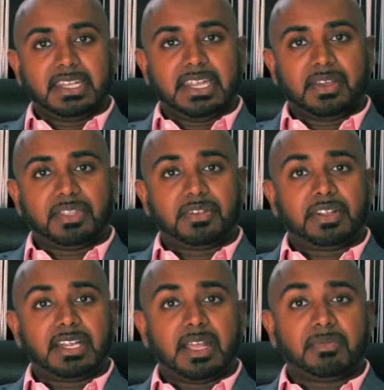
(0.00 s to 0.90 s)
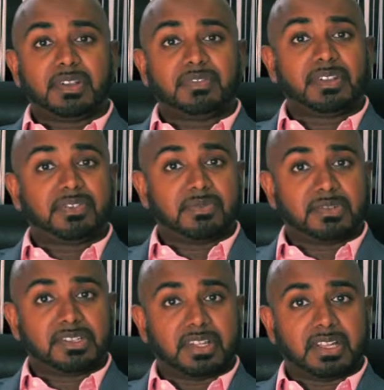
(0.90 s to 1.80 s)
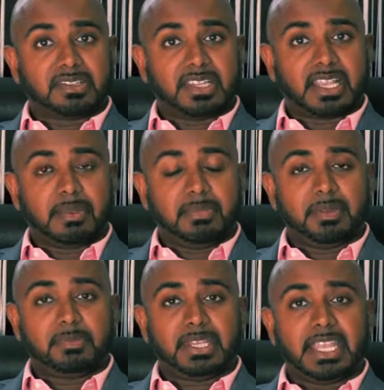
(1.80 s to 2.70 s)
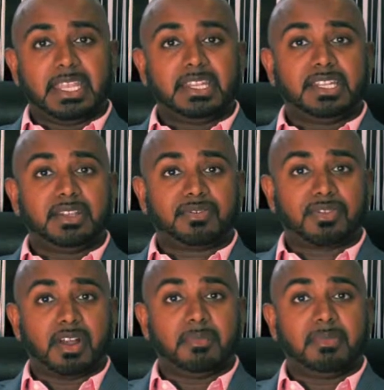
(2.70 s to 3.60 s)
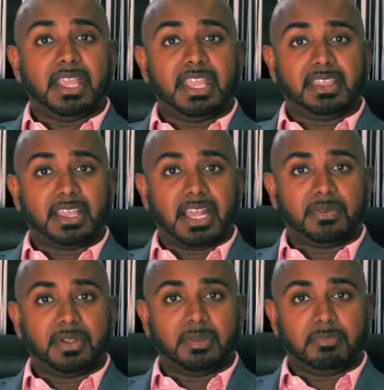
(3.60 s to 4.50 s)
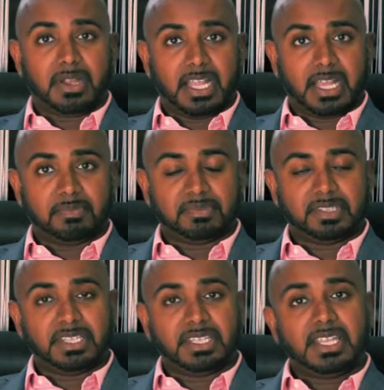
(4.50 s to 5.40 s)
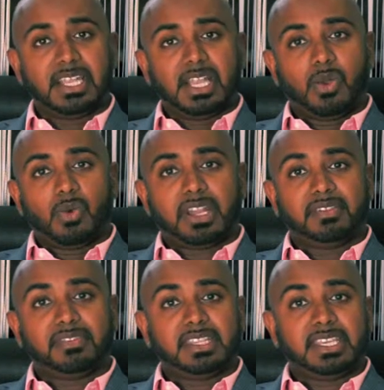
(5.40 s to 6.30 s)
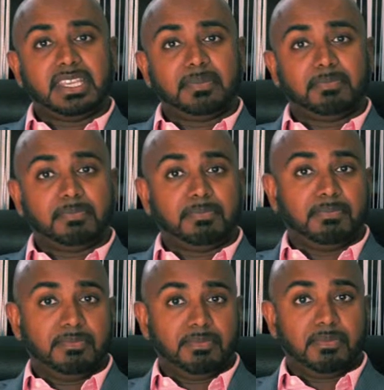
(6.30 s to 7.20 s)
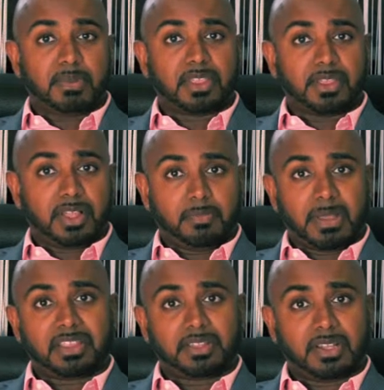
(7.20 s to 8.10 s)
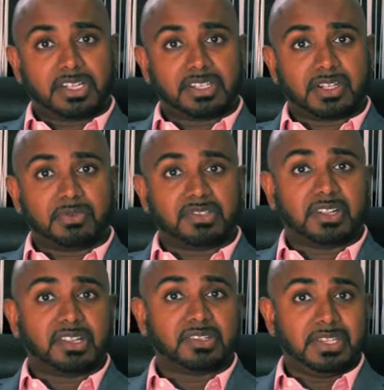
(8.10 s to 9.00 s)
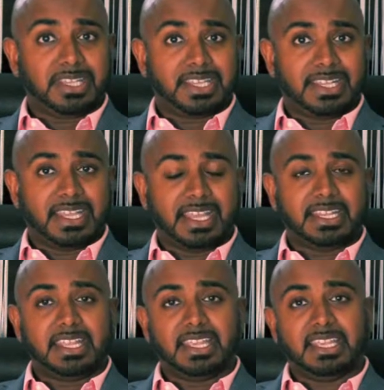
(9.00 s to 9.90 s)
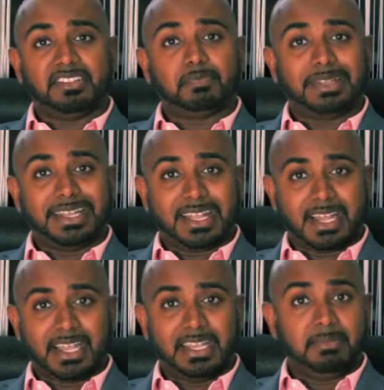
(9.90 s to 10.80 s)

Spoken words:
Now, there are a number of different results that can be obtained from a thyroid biopsy. One of the pathological results that you can get is benign,